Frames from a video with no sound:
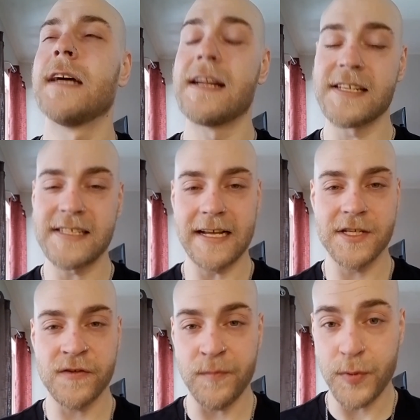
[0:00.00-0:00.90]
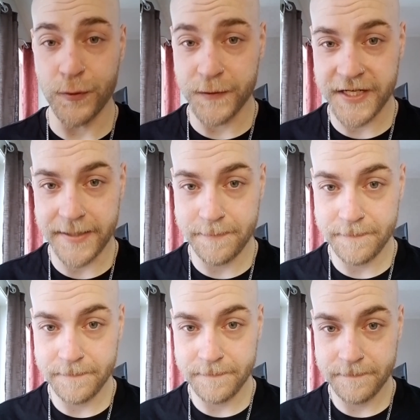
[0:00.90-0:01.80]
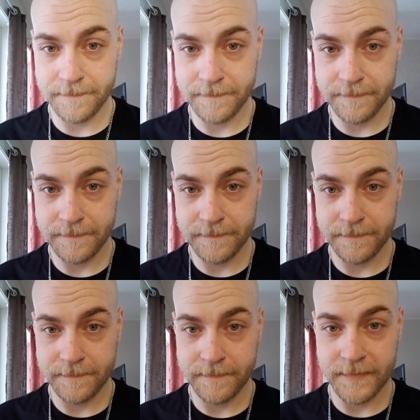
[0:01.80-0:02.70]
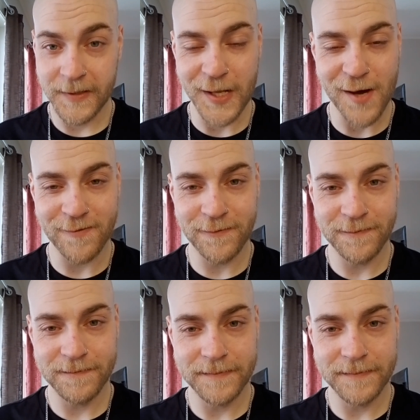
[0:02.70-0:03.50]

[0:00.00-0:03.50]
and a sense of beauty, love.